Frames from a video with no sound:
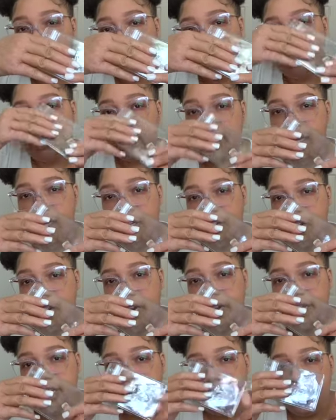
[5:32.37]
sailor
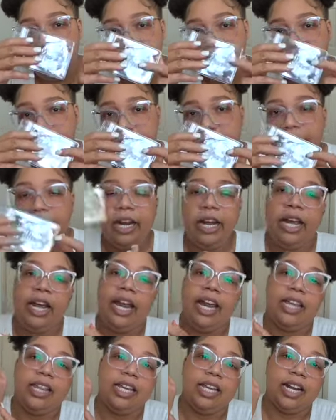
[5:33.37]
card in here,
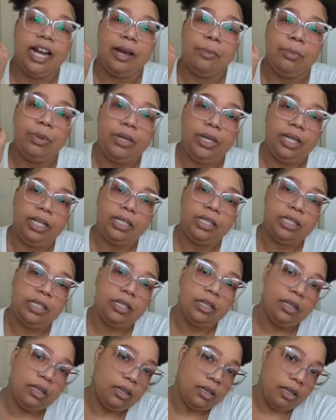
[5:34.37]
and then I put
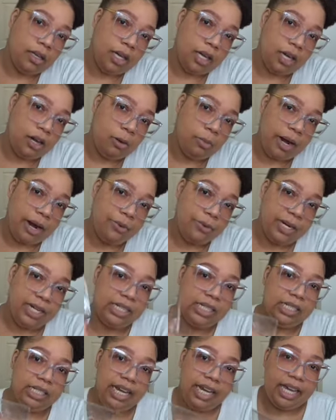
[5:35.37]
it on my
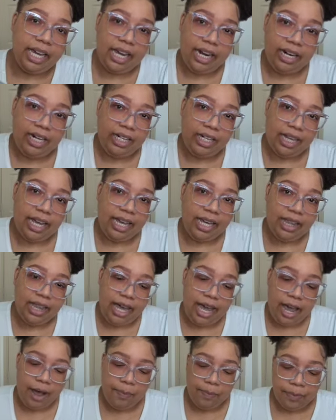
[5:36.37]
wrist, and I carried it like
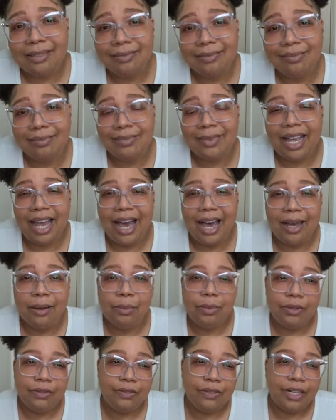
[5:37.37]
that. I
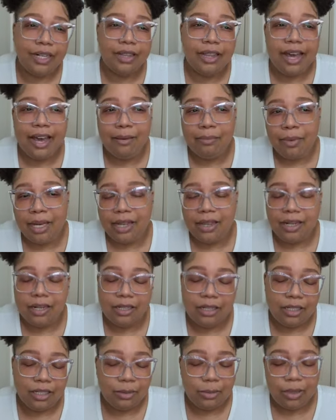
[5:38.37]
prefer that method
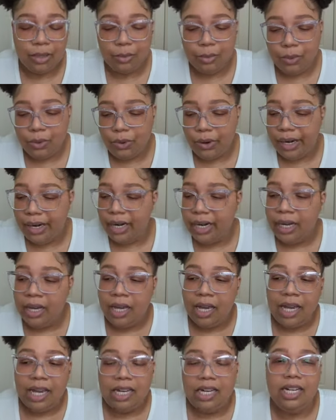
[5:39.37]
a little bit more.
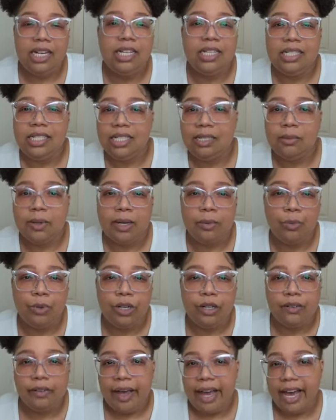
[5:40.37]
It didn't seem like
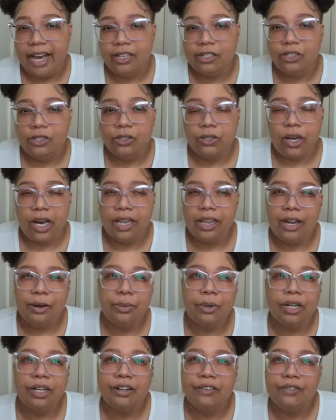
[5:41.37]
more of a hassle. There
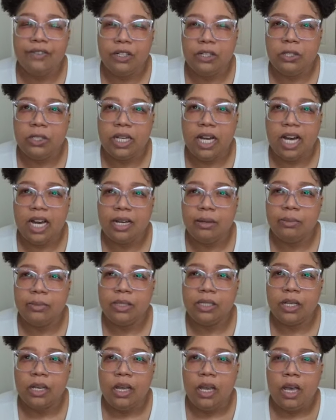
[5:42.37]
were a few times,